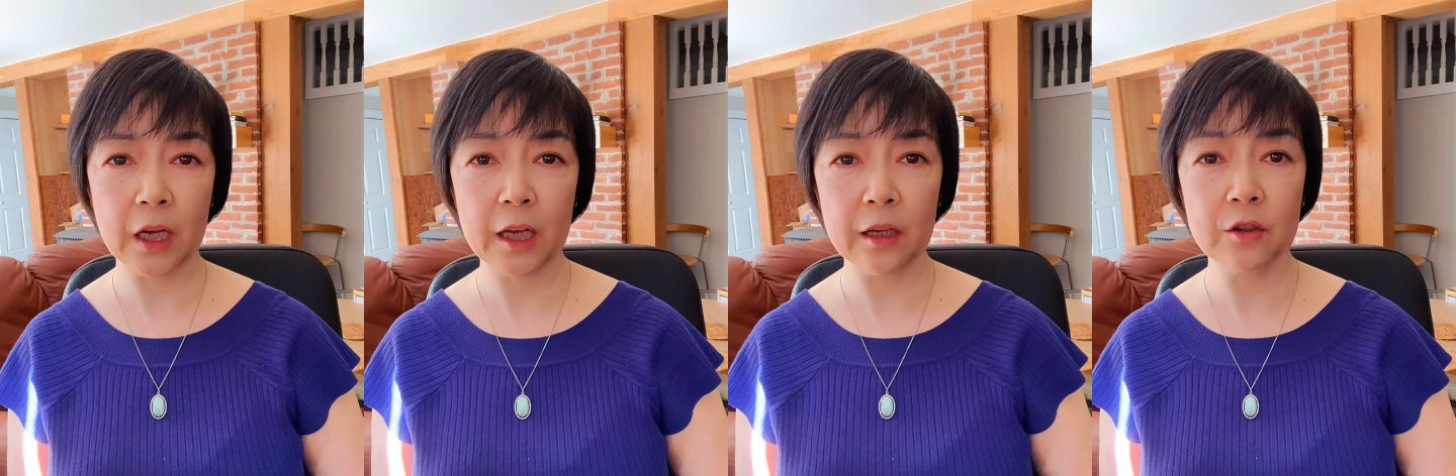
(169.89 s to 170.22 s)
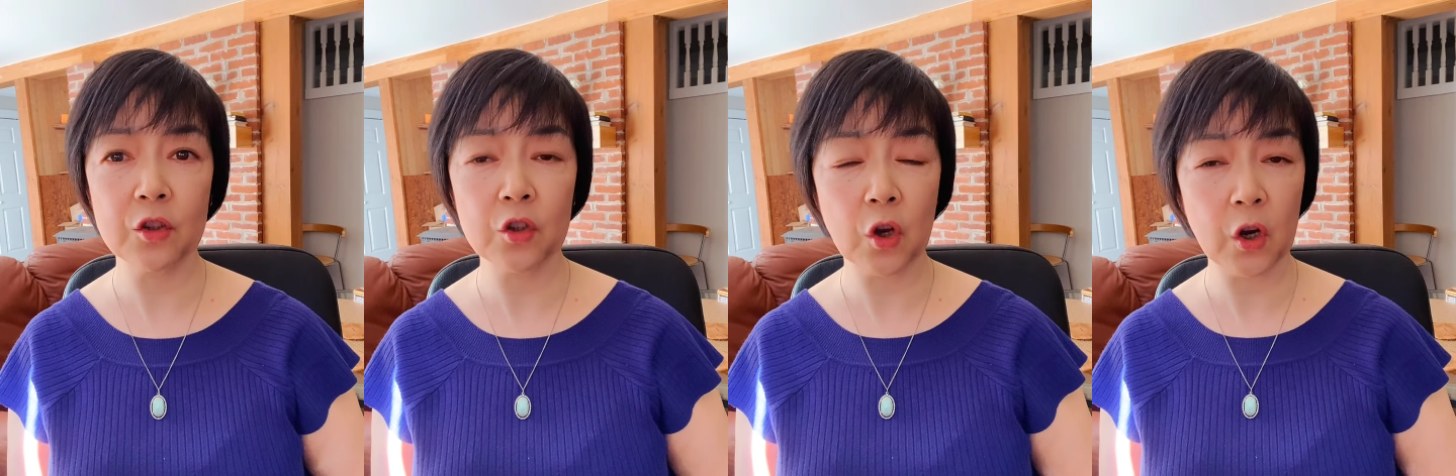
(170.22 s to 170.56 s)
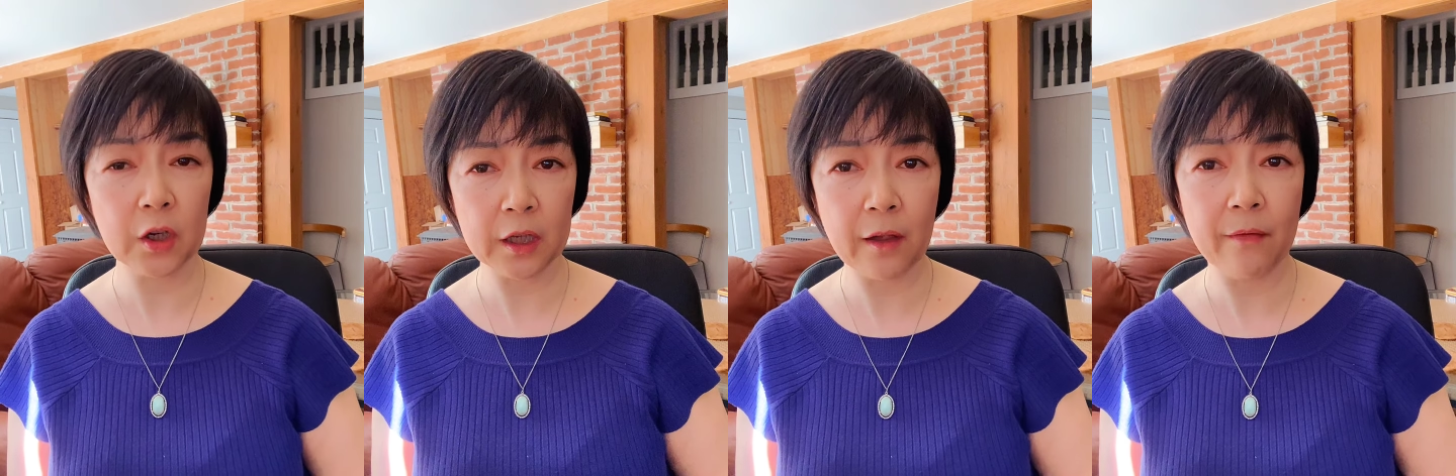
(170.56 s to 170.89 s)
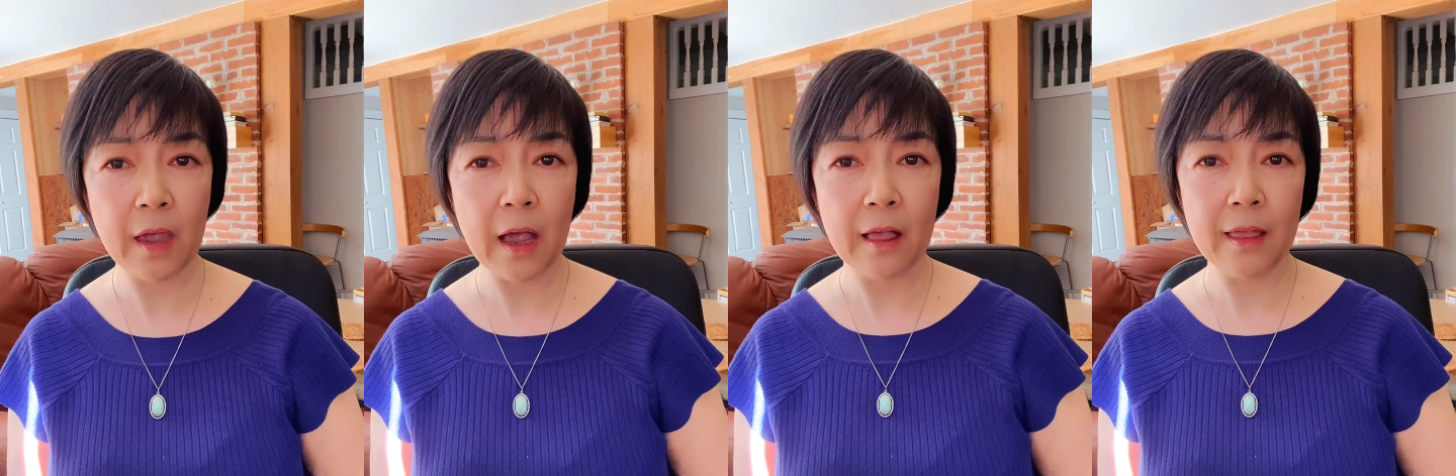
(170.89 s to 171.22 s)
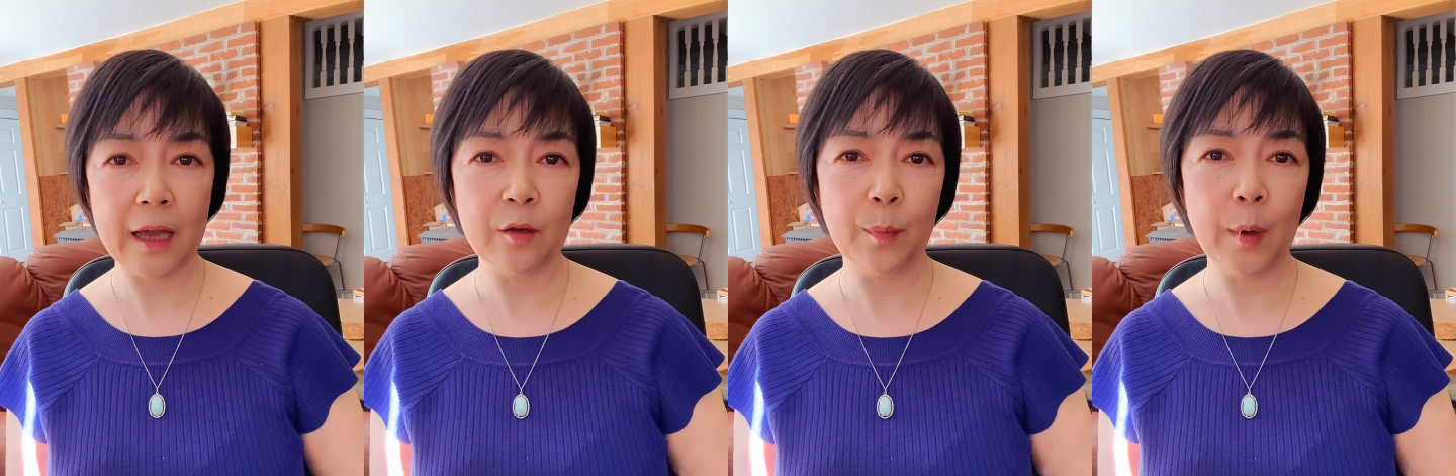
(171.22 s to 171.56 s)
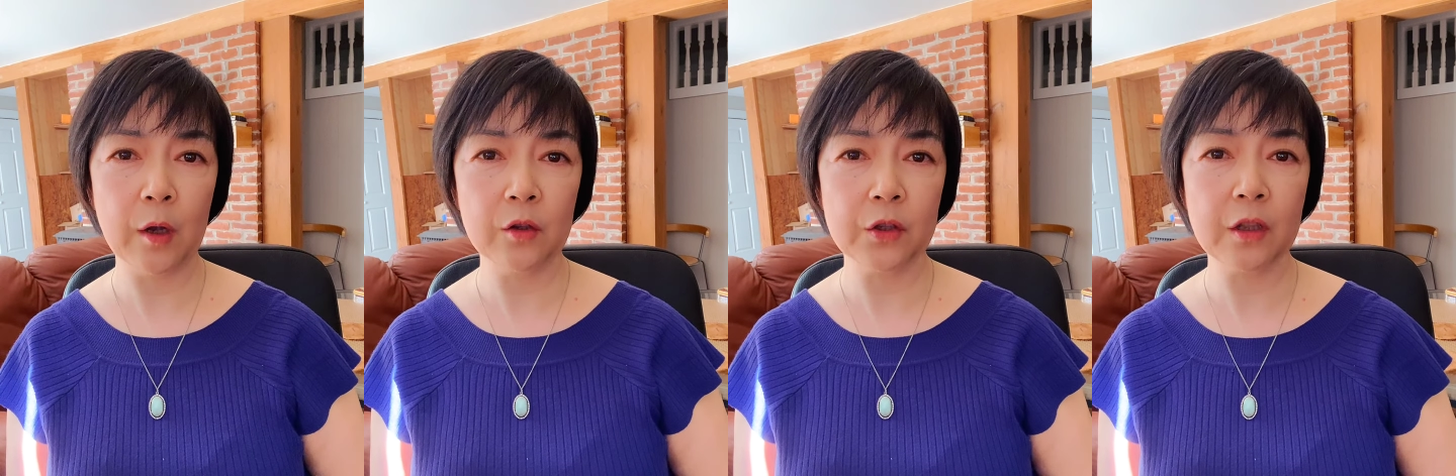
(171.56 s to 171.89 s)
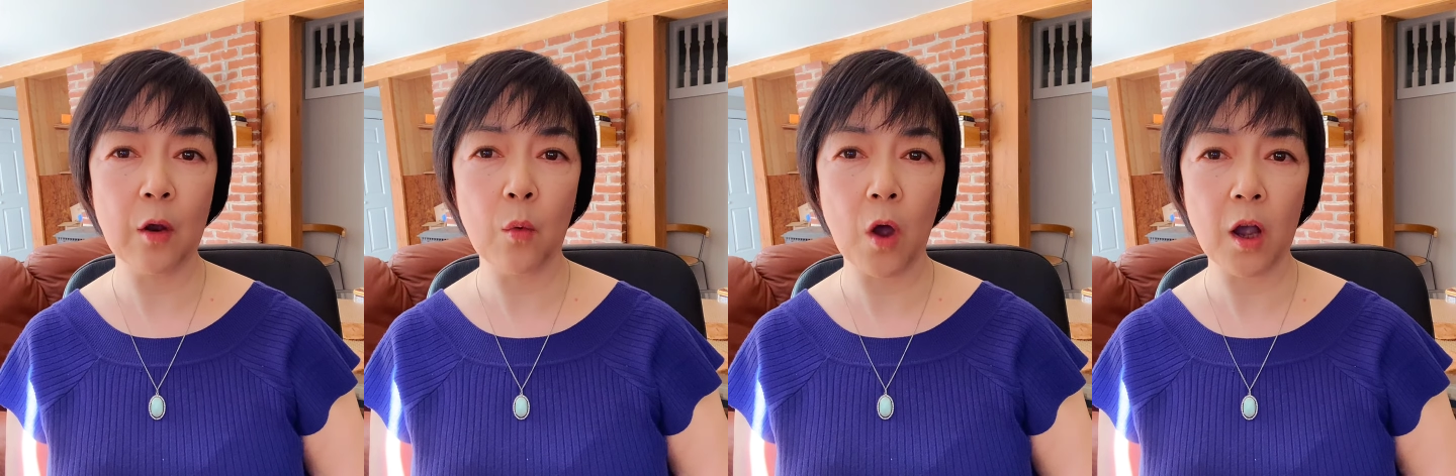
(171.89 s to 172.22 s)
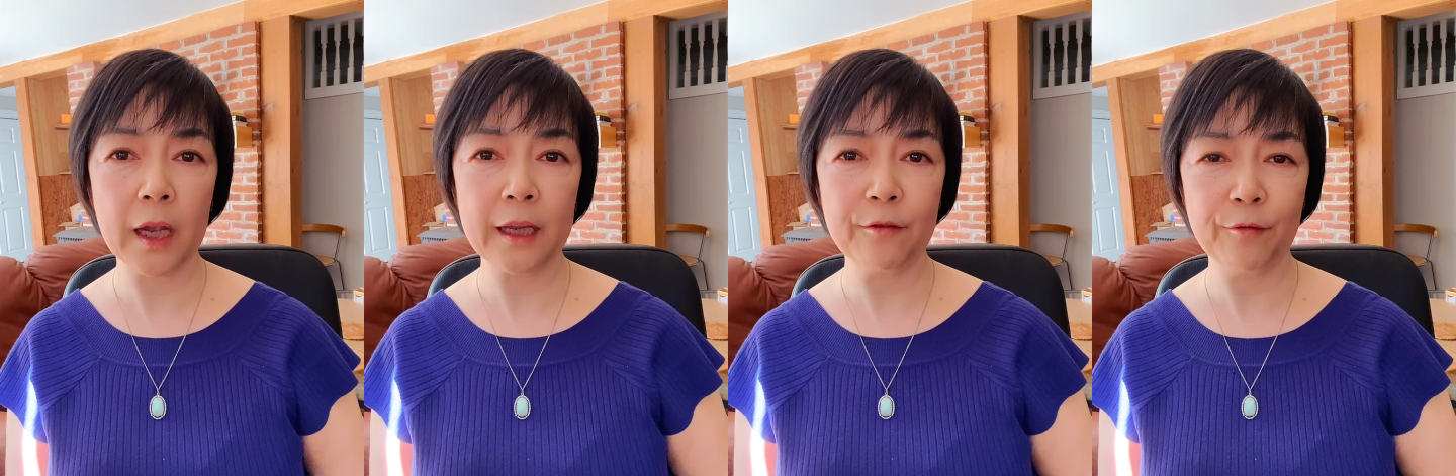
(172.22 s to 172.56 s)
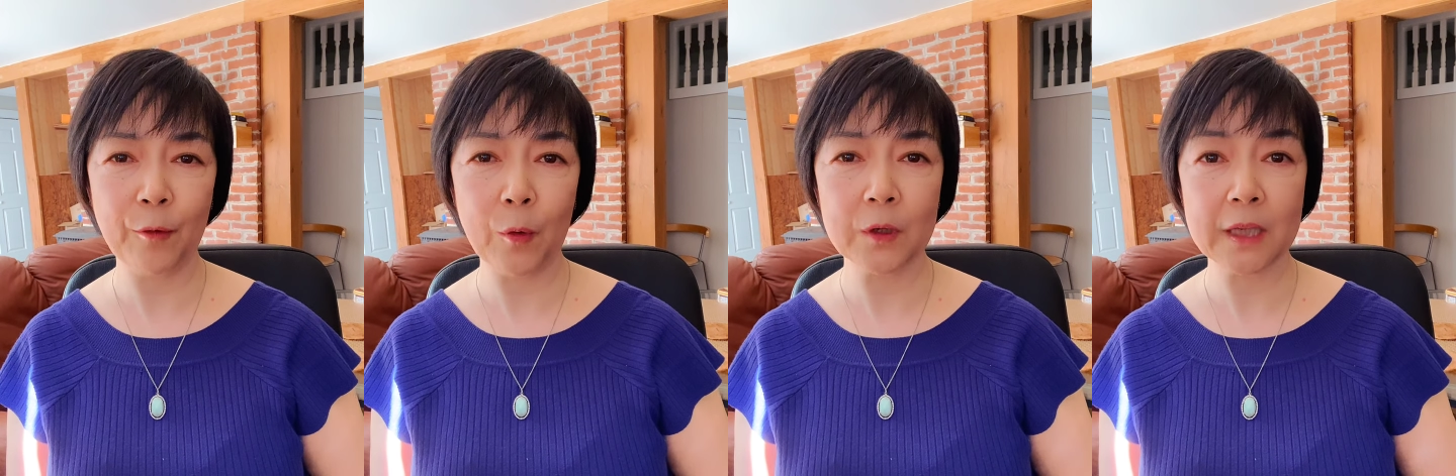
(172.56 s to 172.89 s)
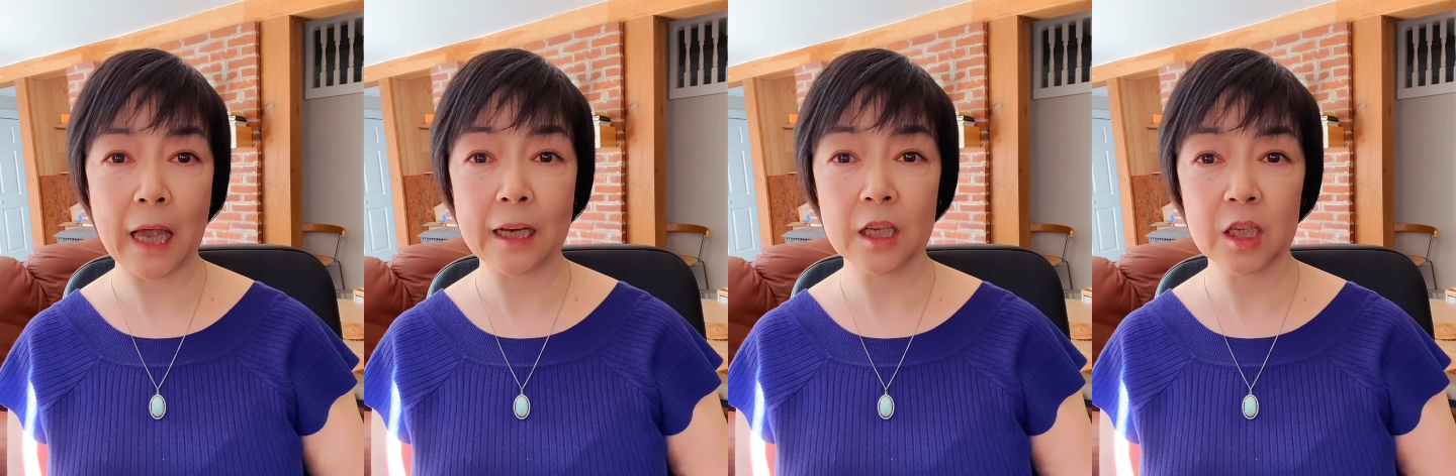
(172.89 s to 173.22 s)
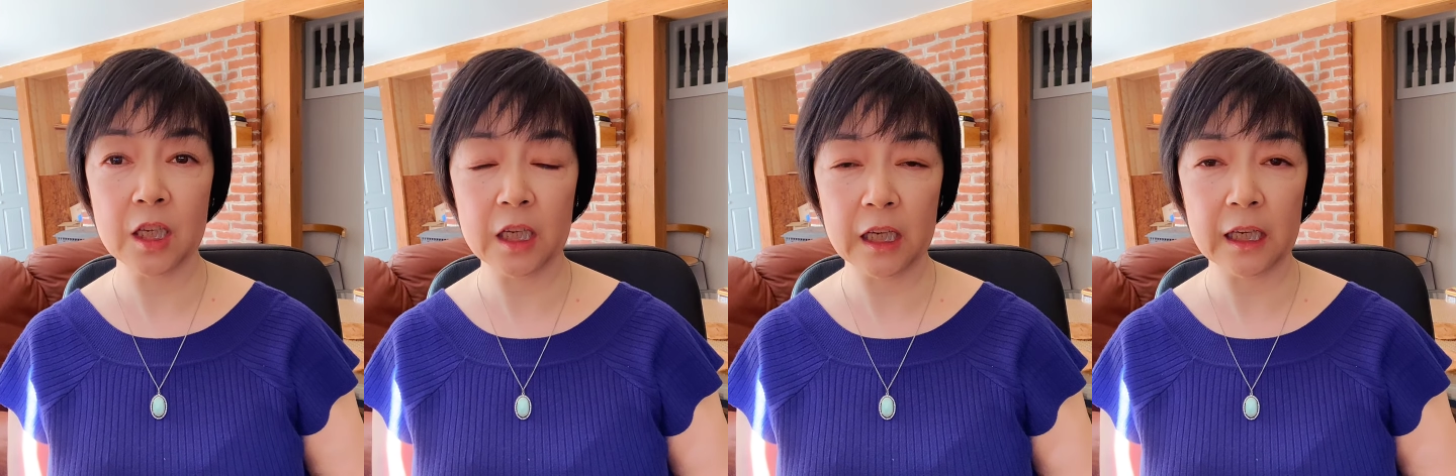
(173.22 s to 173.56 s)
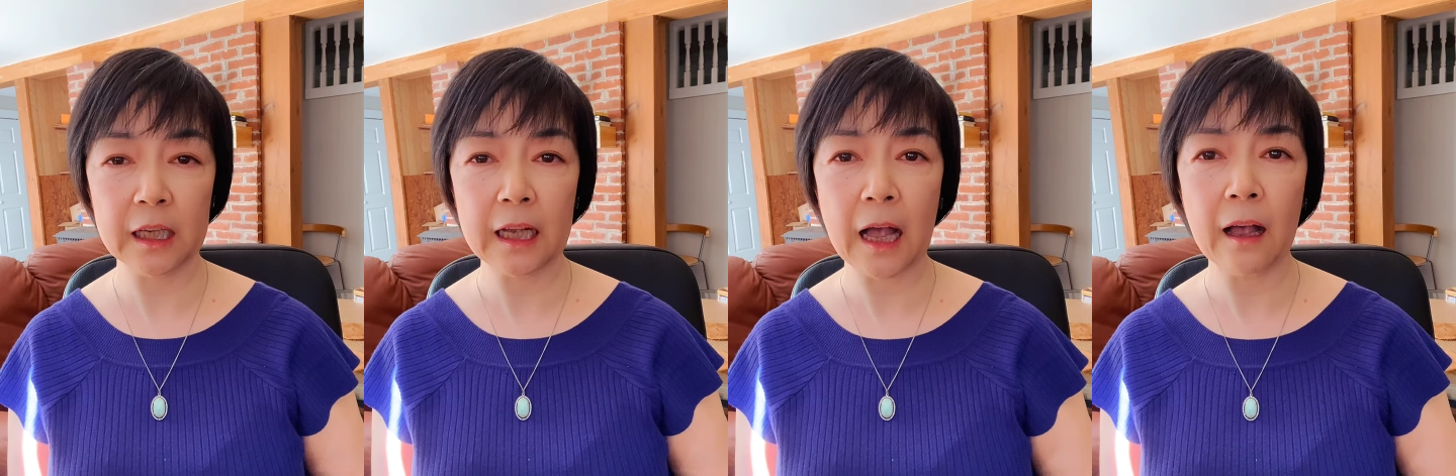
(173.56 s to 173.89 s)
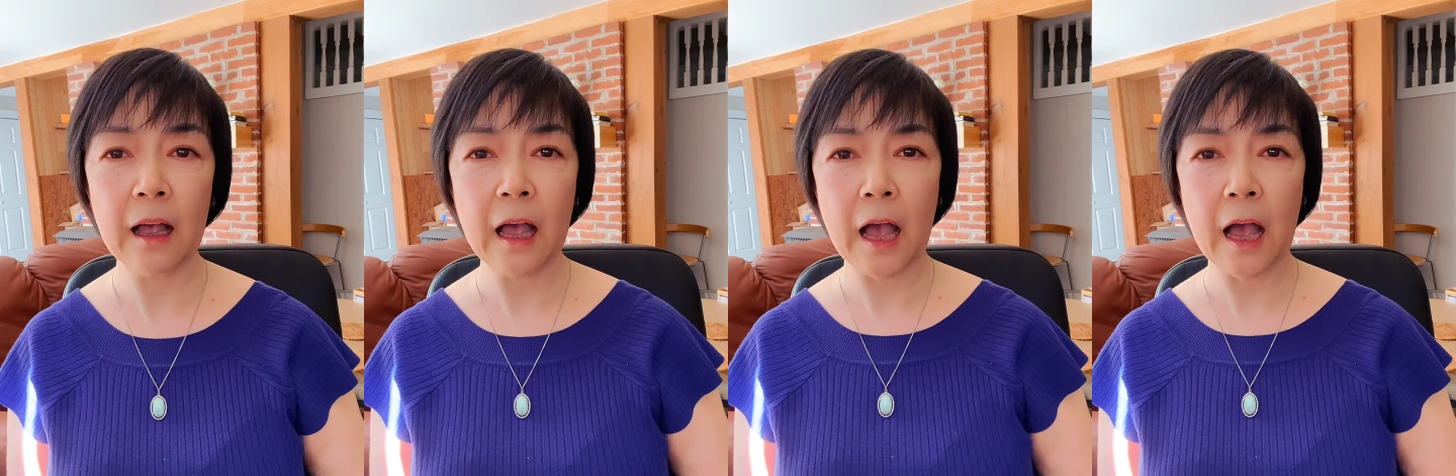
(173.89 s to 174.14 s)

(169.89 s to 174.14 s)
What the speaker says: it is certain that both the rocket force and Qin Gang